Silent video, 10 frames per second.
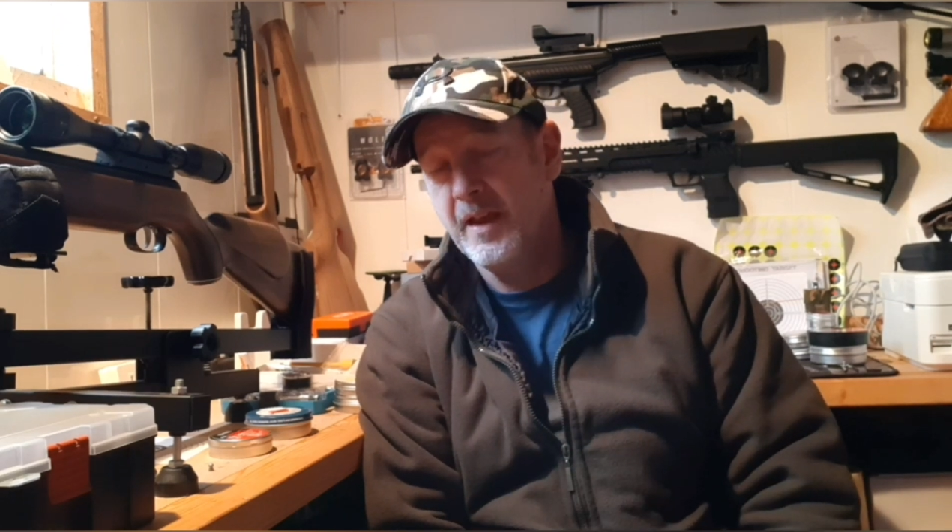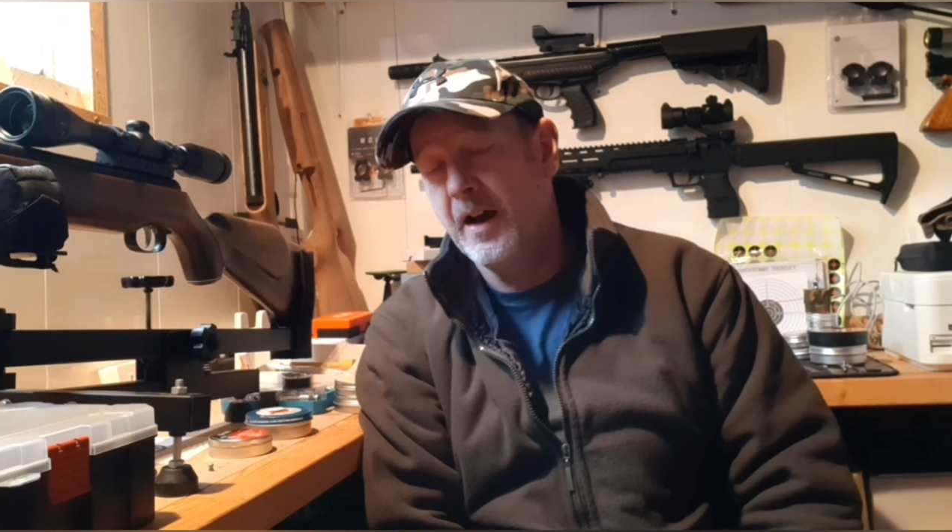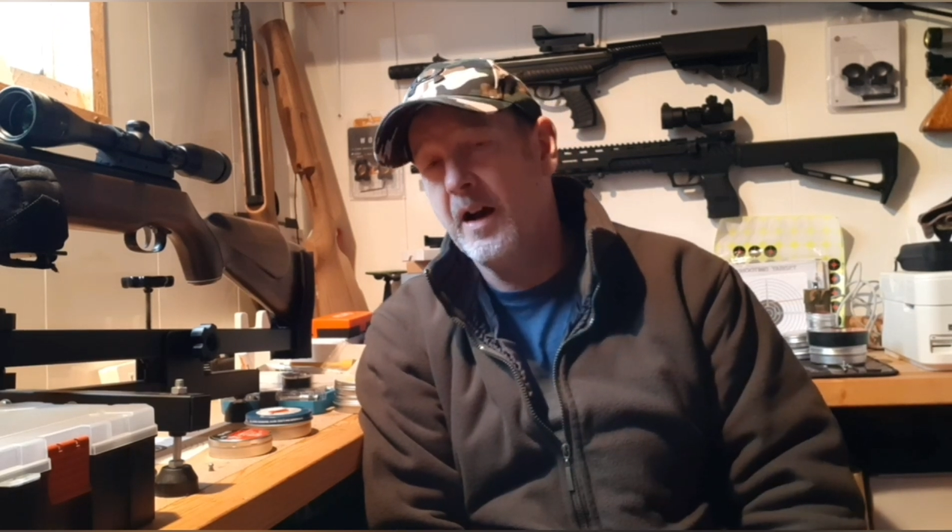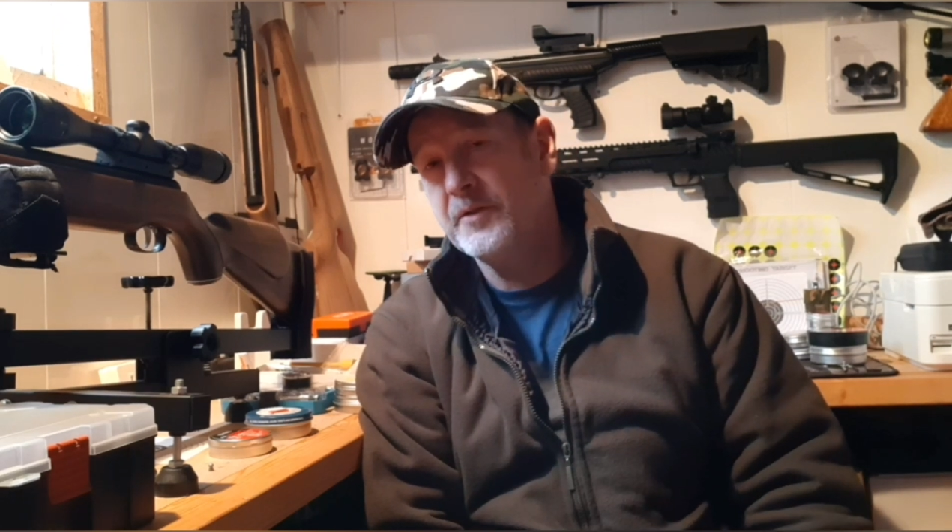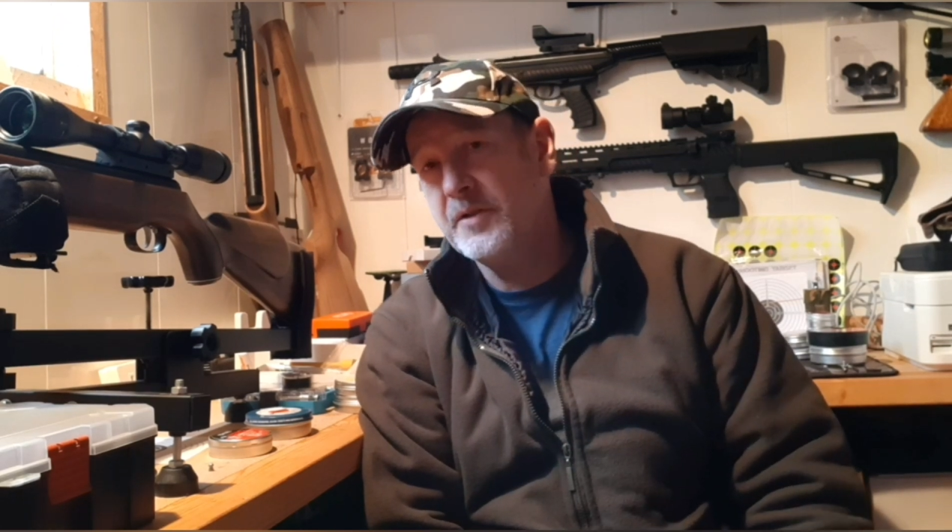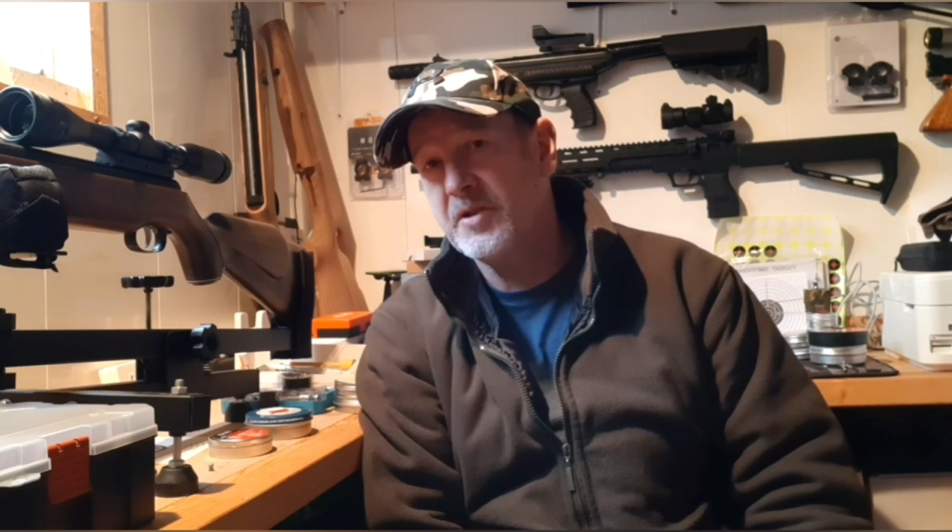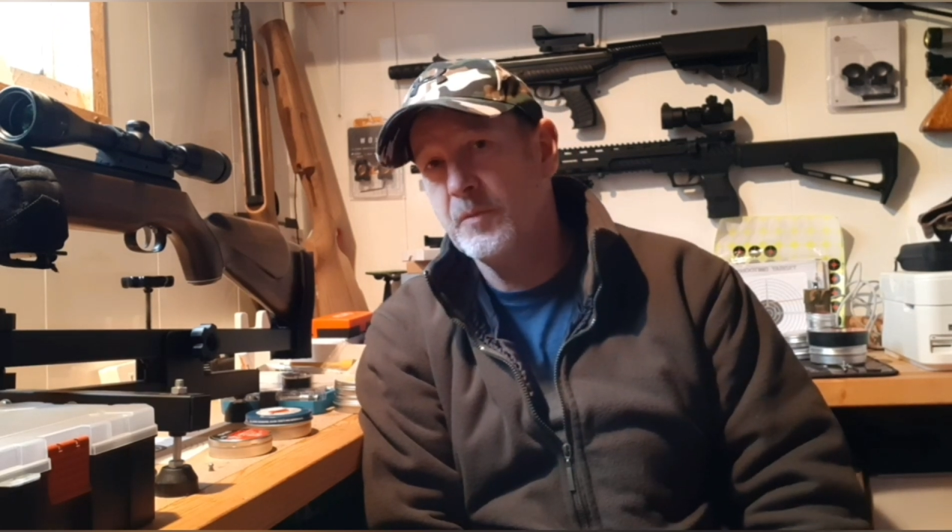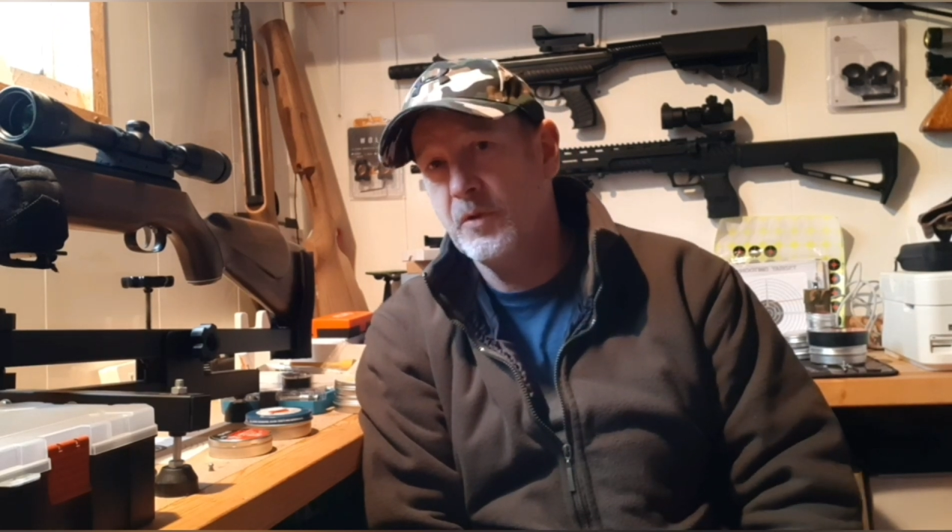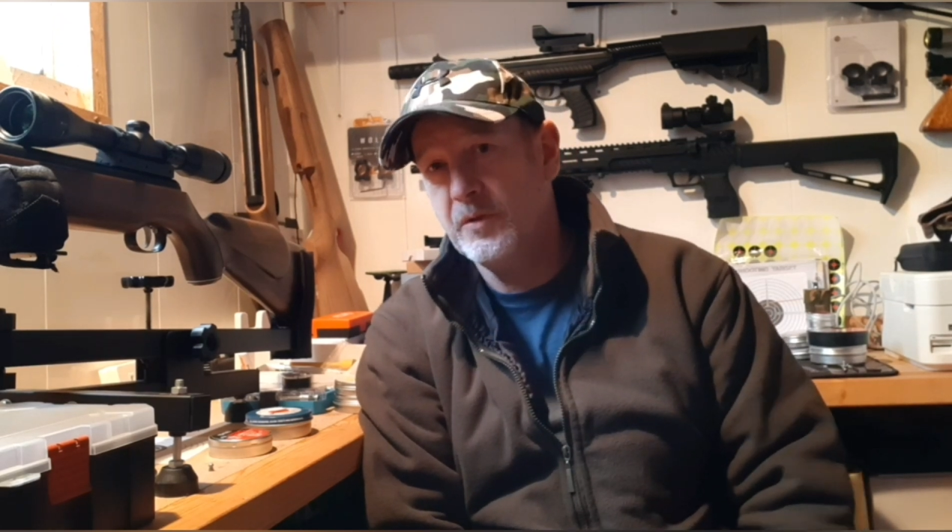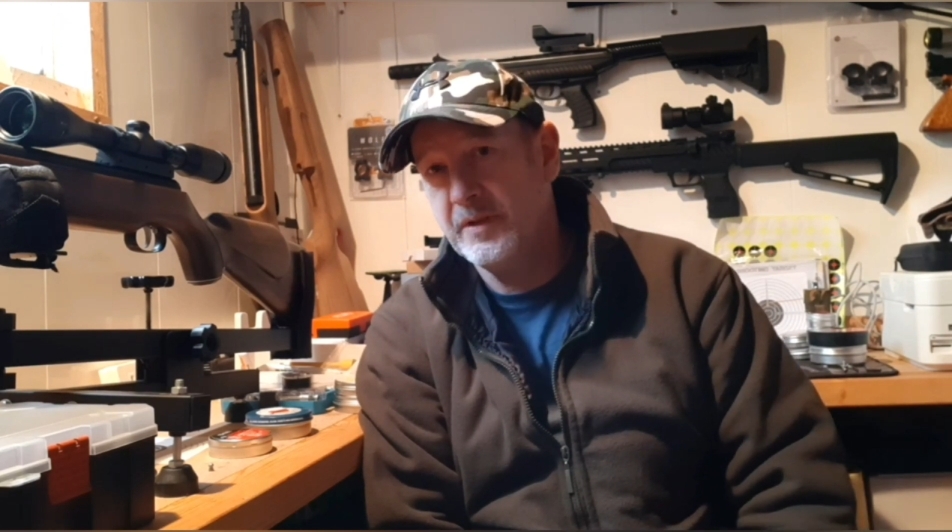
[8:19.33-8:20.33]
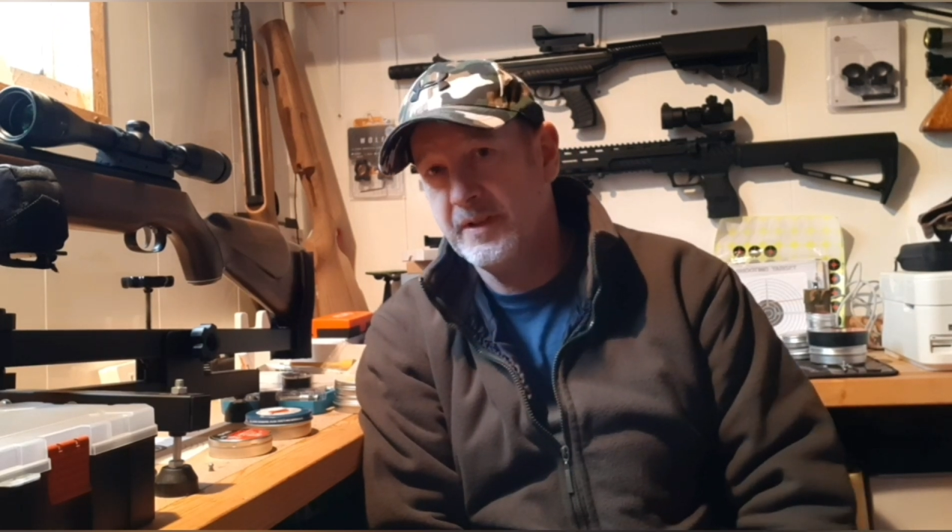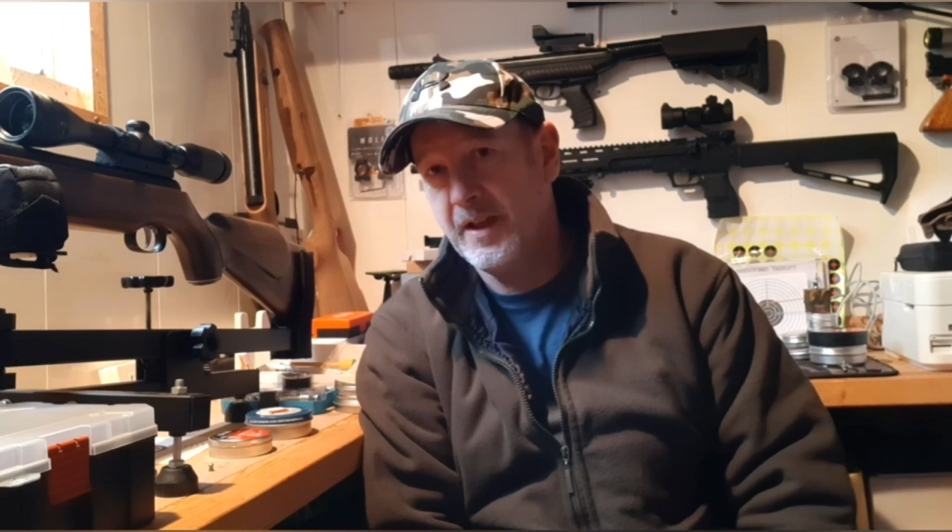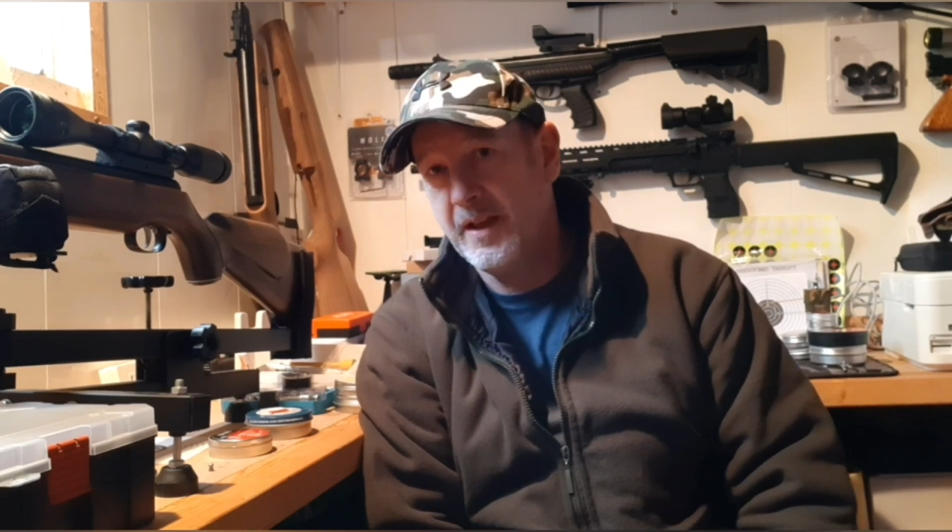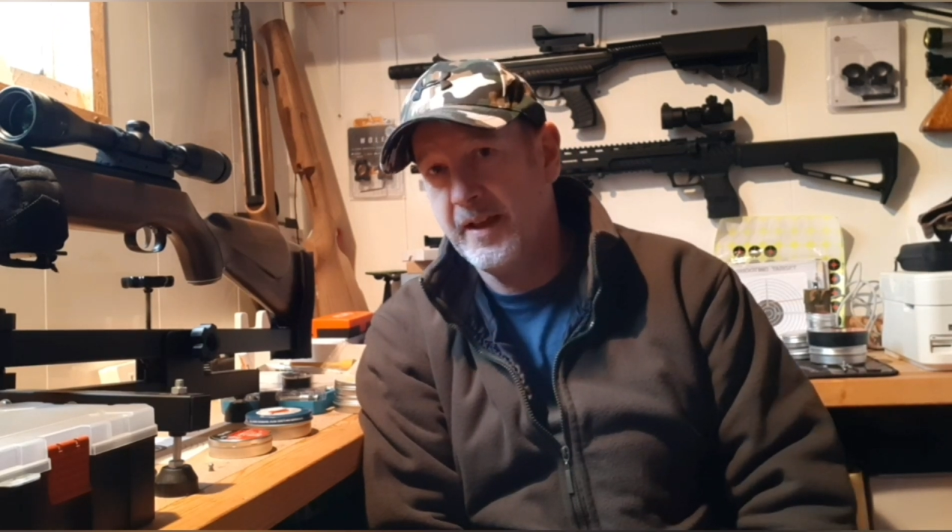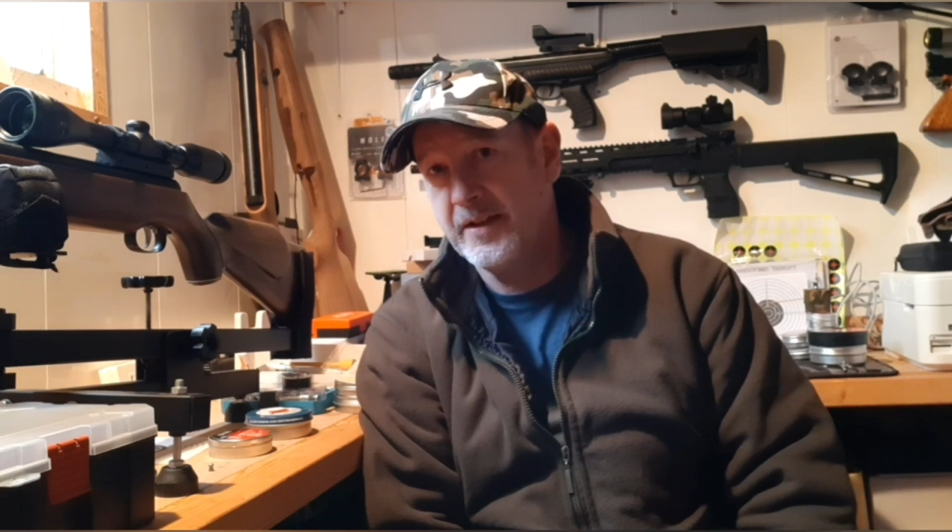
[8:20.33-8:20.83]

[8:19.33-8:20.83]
I'll do some more and